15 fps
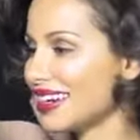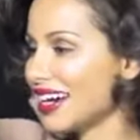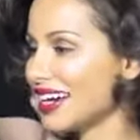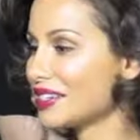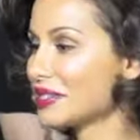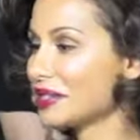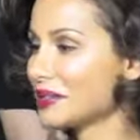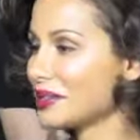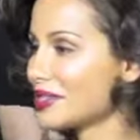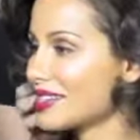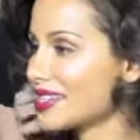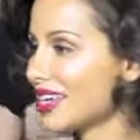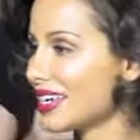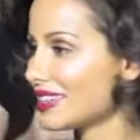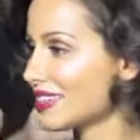I don't know what to
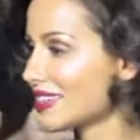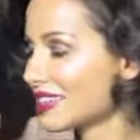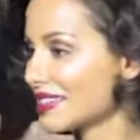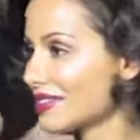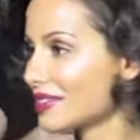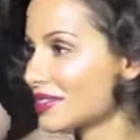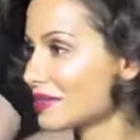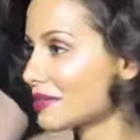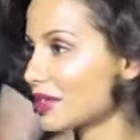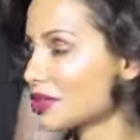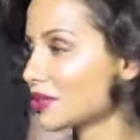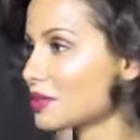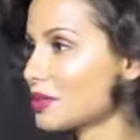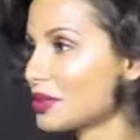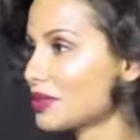say. It, it, it
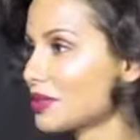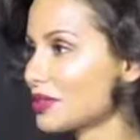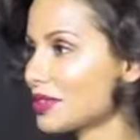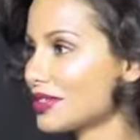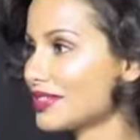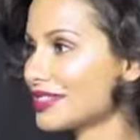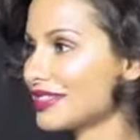looks beautiful.